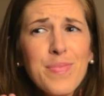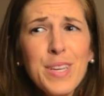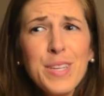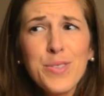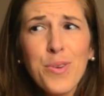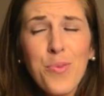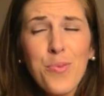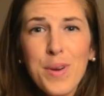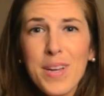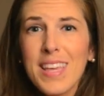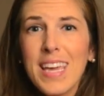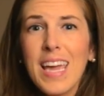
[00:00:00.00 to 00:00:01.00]
it's so
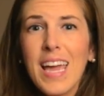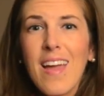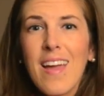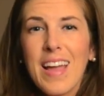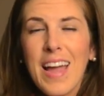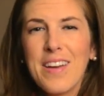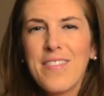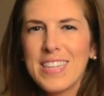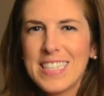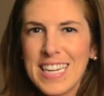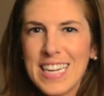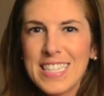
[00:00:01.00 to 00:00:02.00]
really kind of
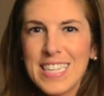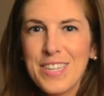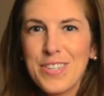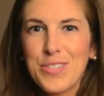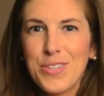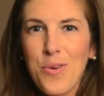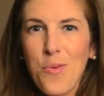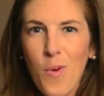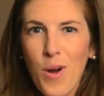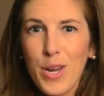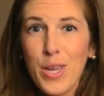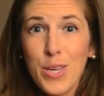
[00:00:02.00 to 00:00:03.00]
addicting to
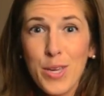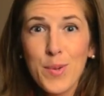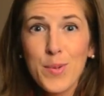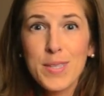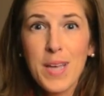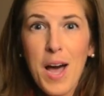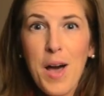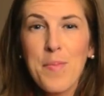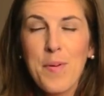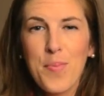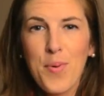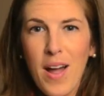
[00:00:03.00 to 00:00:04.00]
want to use
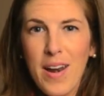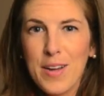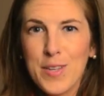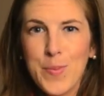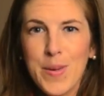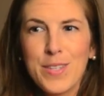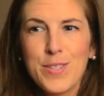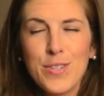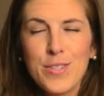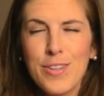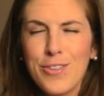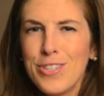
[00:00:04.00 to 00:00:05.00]
up products because
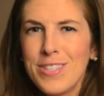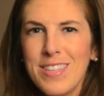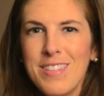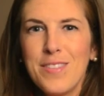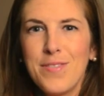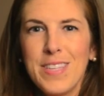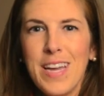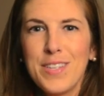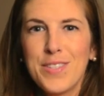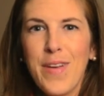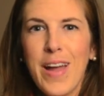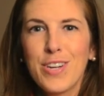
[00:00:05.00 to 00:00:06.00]
there's such a sense of
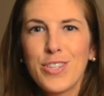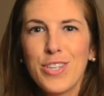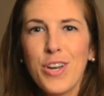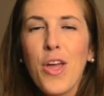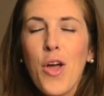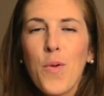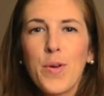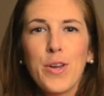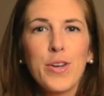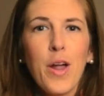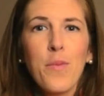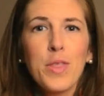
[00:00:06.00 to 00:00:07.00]
satisfaction when
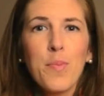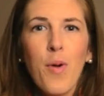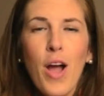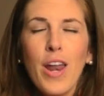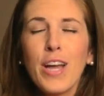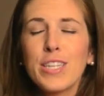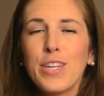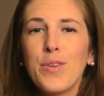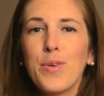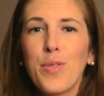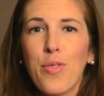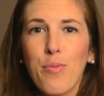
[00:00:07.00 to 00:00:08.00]
you're done with the product and you
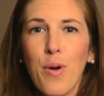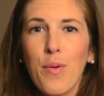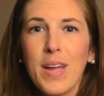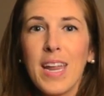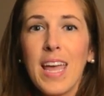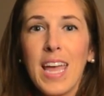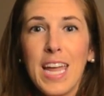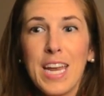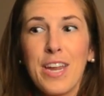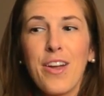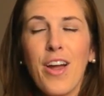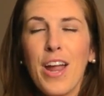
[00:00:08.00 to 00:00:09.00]
can throw it in
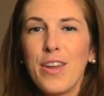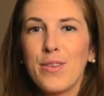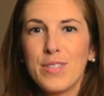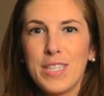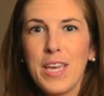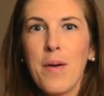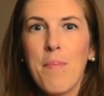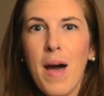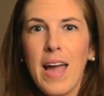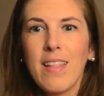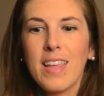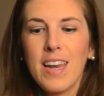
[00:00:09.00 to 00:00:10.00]
here and you see it
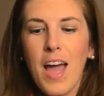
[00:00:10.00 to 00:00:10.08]
piling